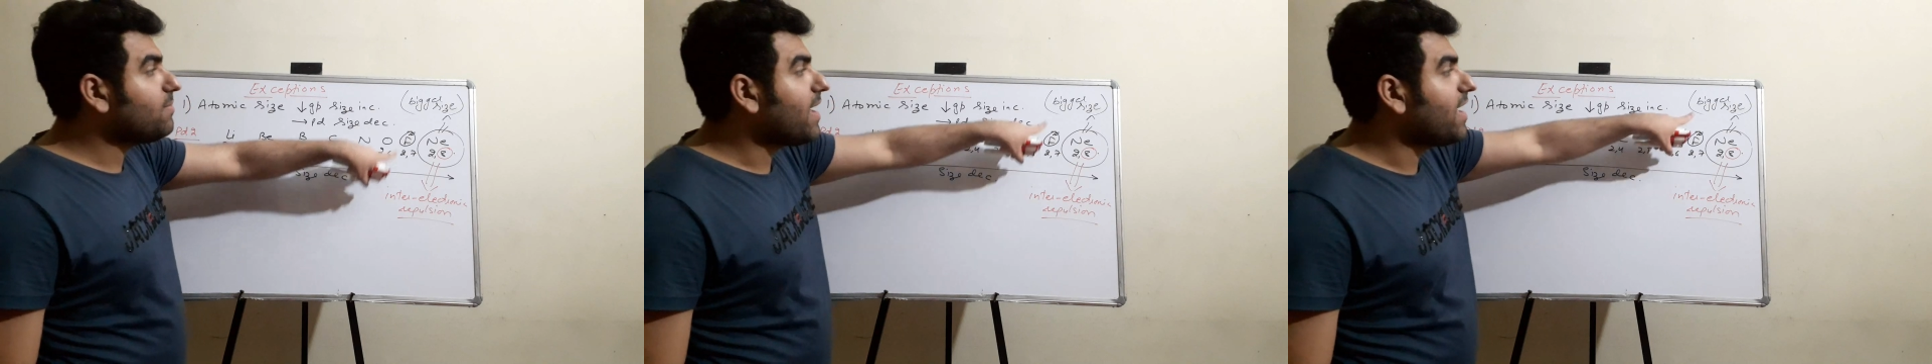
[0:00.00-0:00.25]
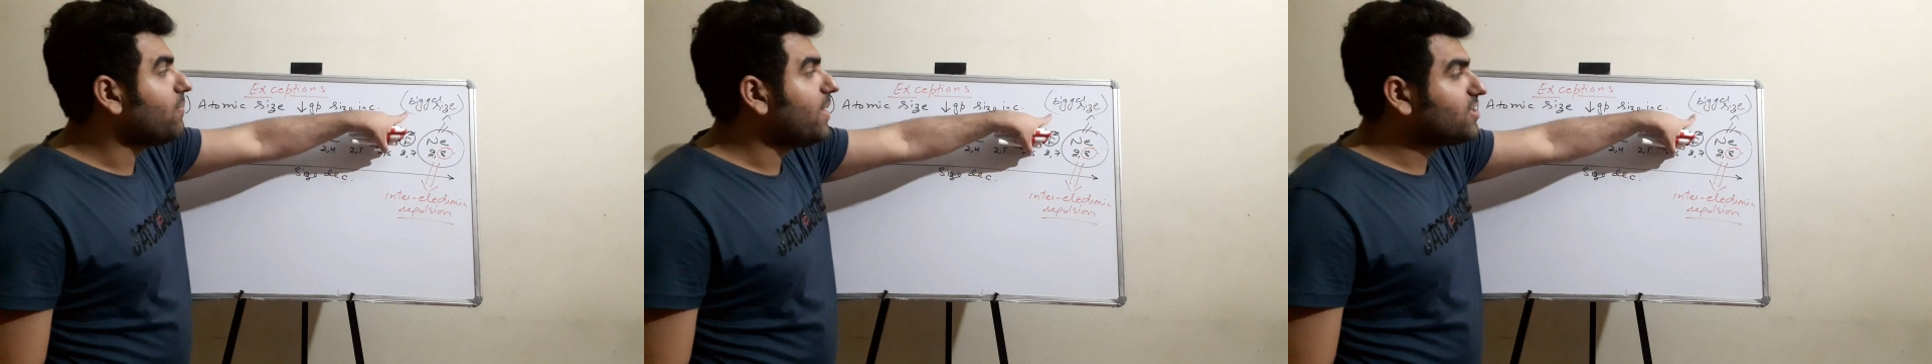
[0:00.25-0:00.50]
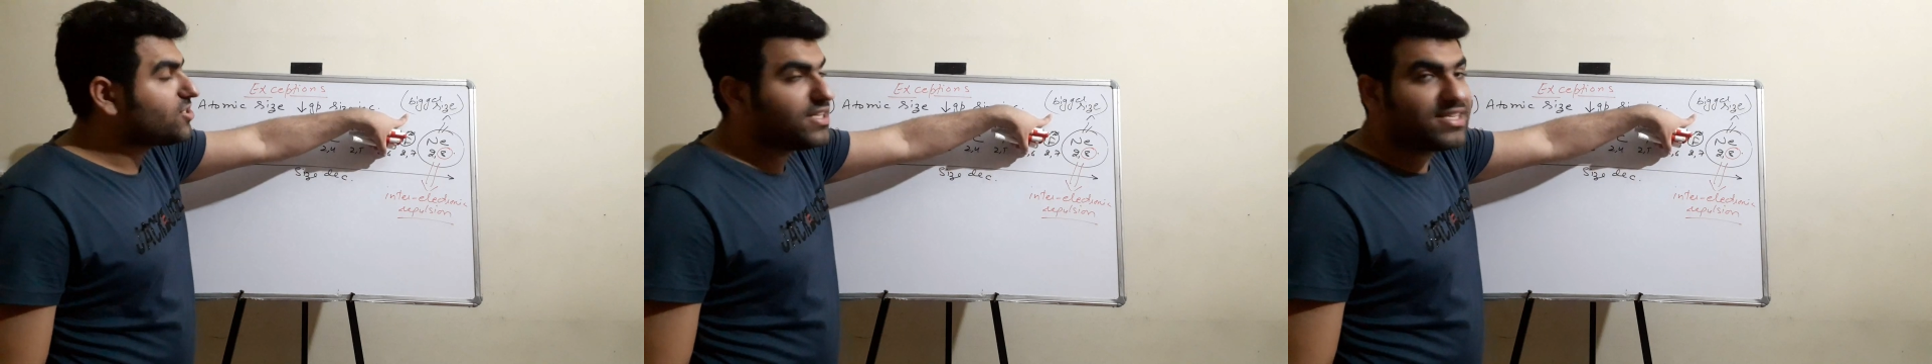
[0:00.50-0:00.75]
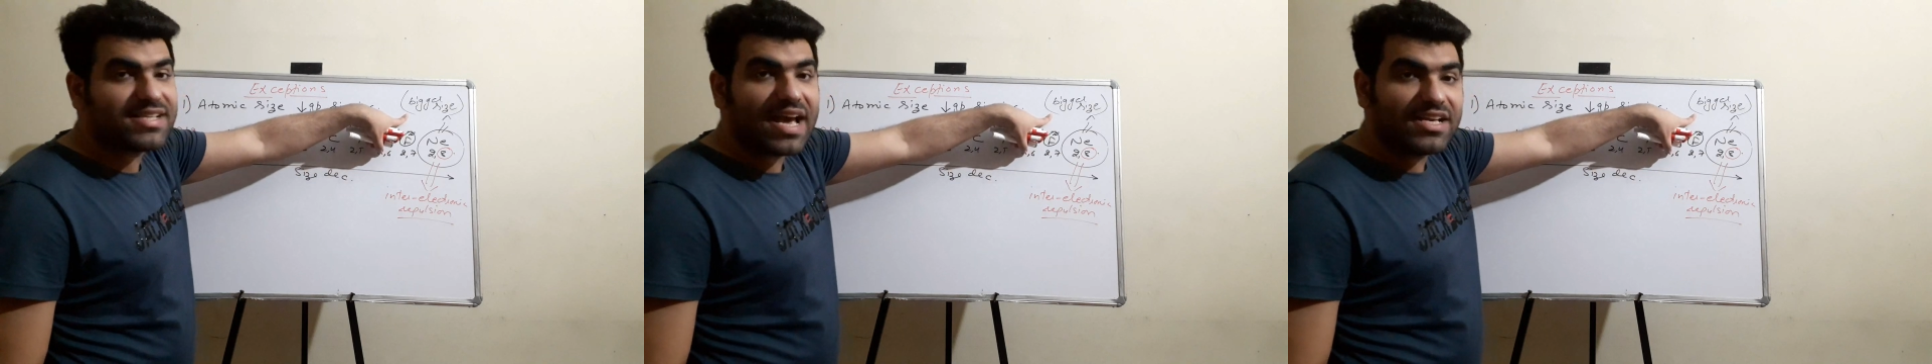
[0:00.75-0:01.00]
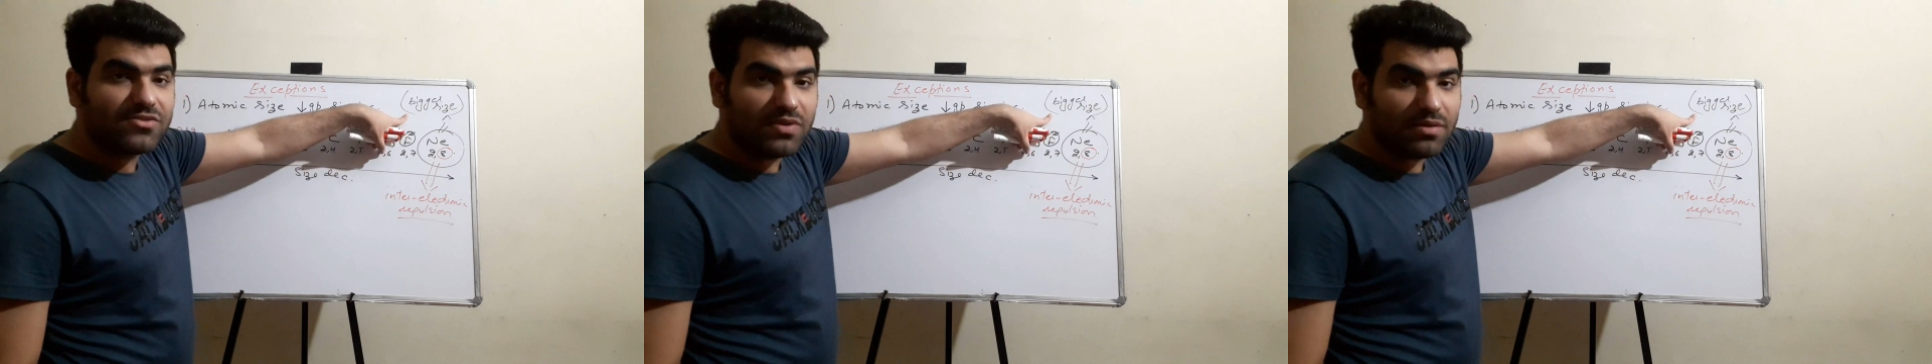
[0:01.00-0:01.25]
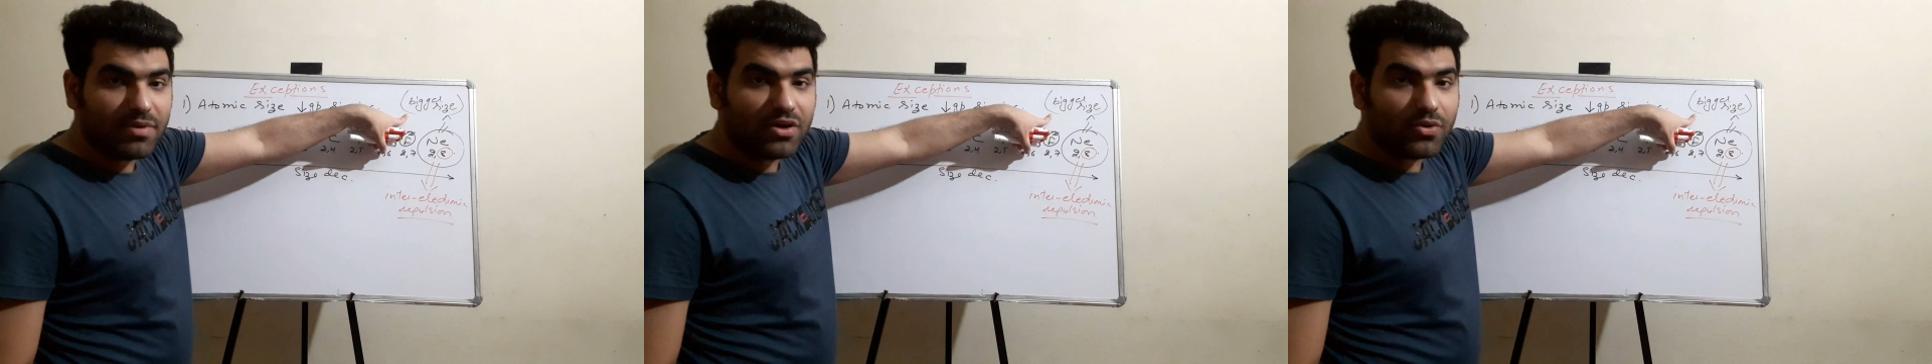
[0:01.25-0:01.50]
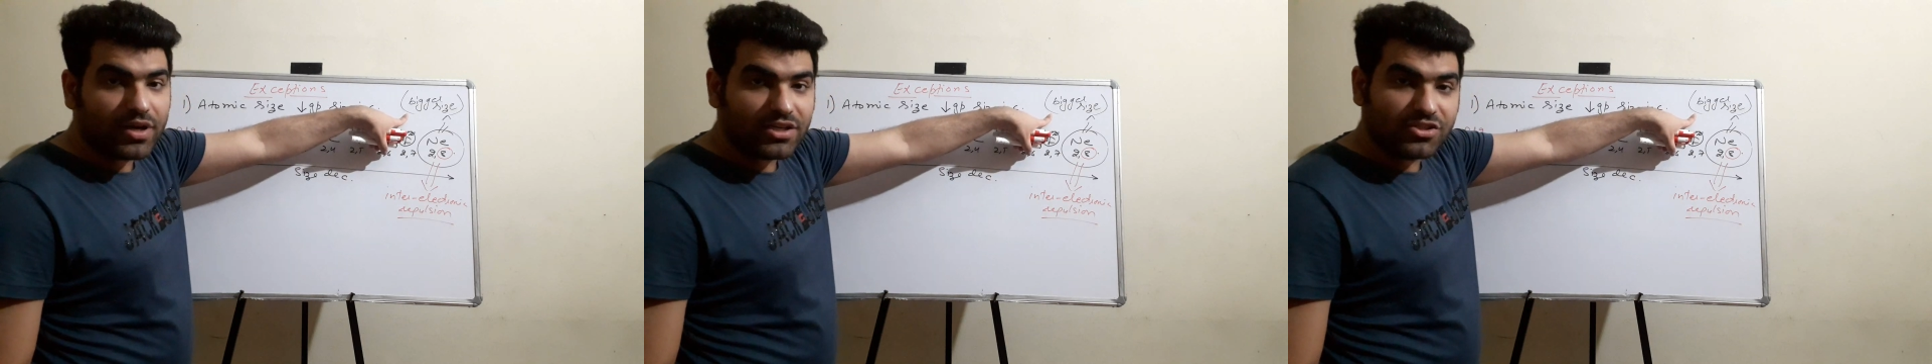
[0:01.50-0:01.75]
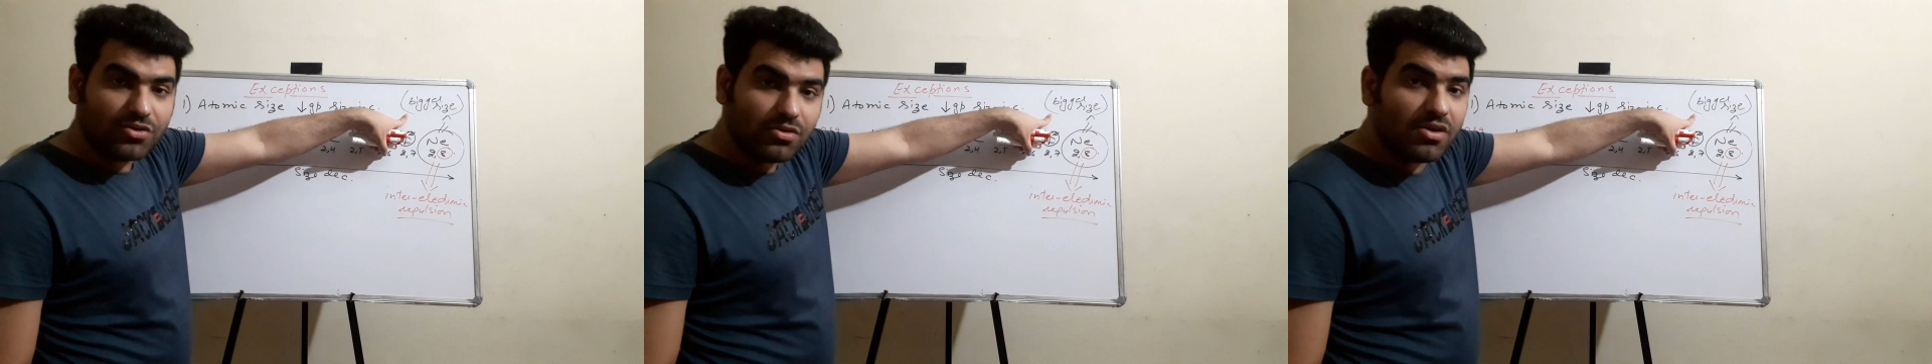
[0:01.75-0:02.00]
by which the size will be
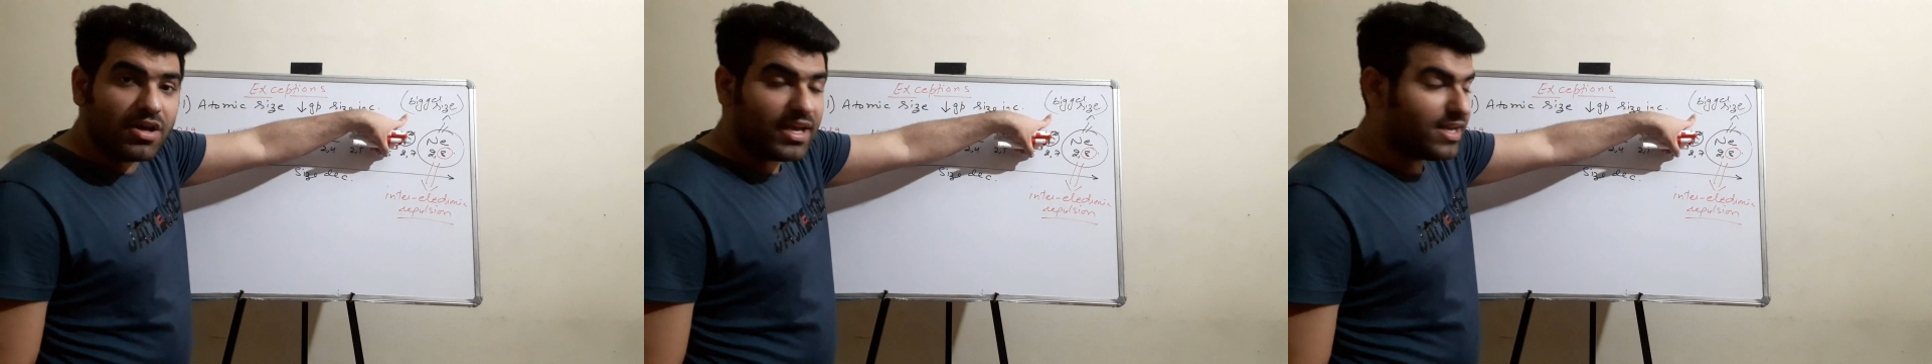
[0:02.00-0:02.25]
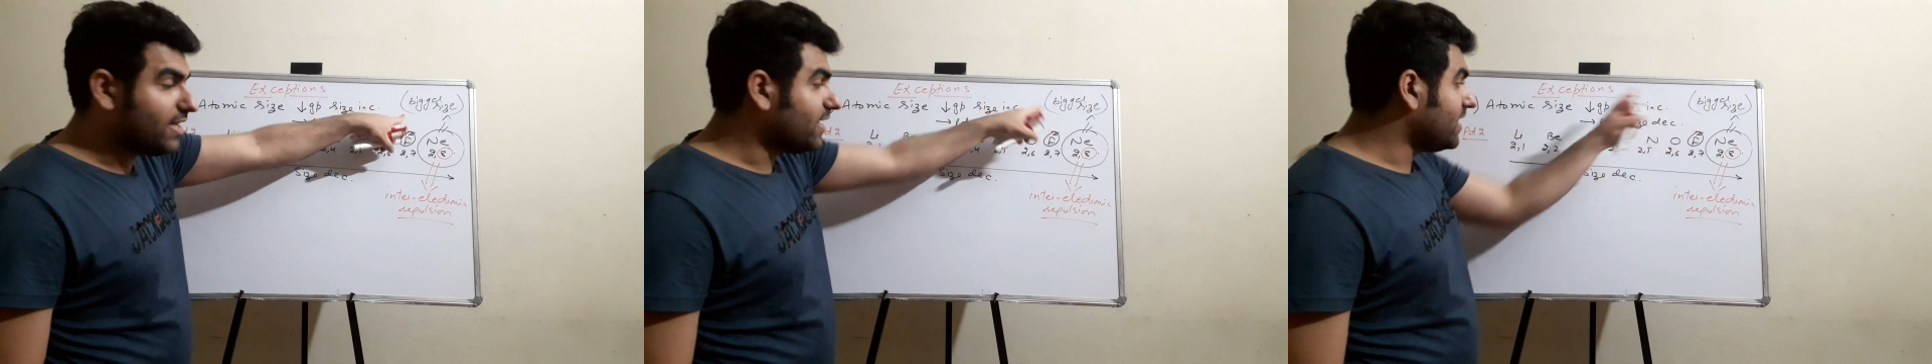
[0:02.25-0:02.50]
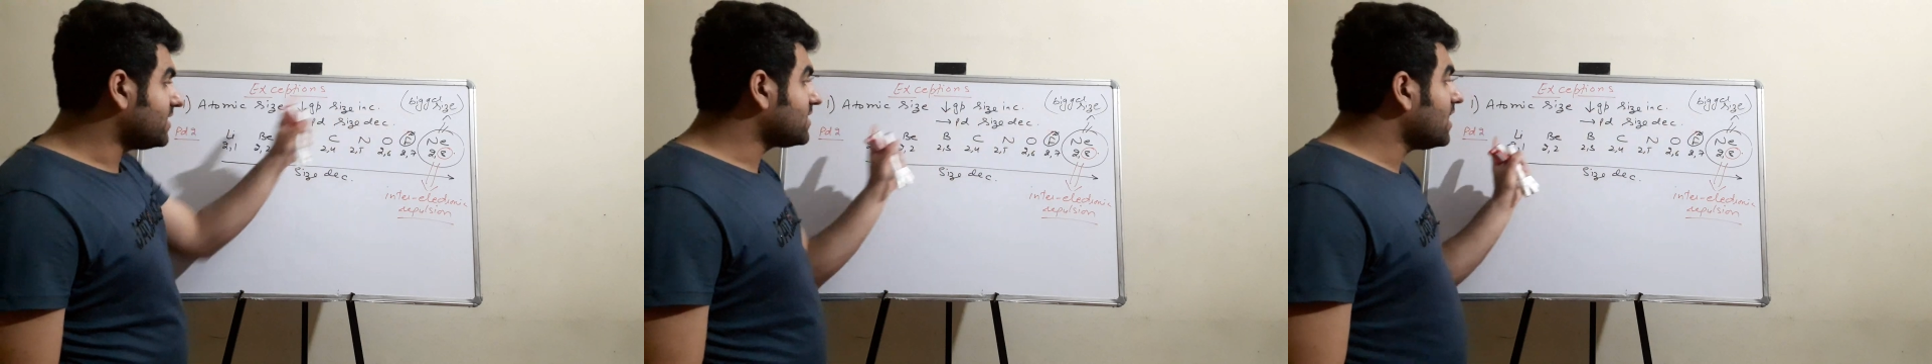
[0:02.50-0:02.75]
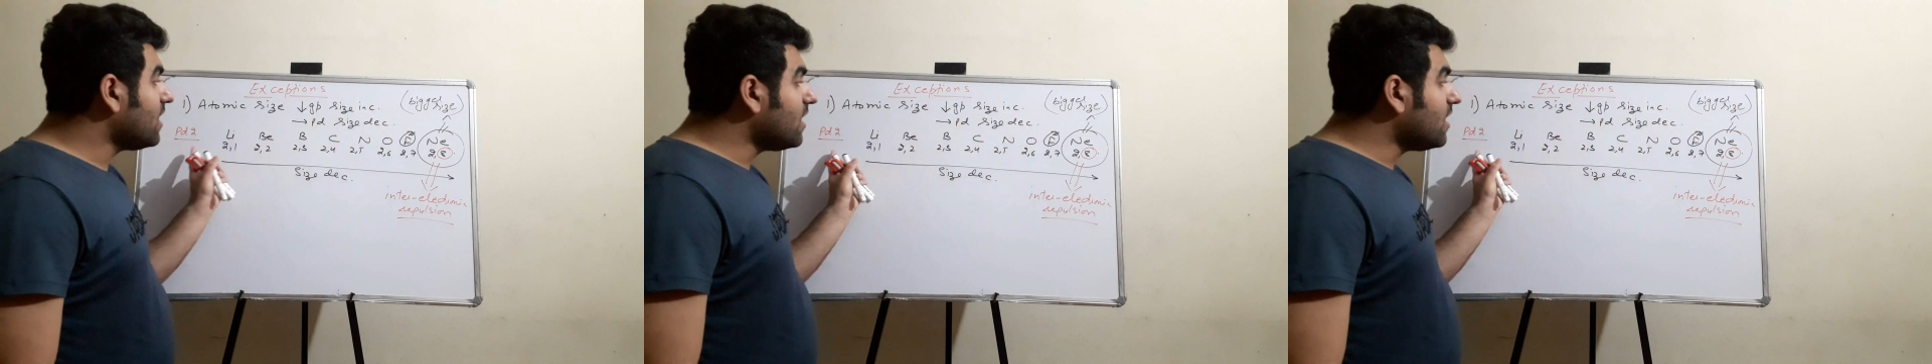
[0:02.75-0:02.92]
going to increase.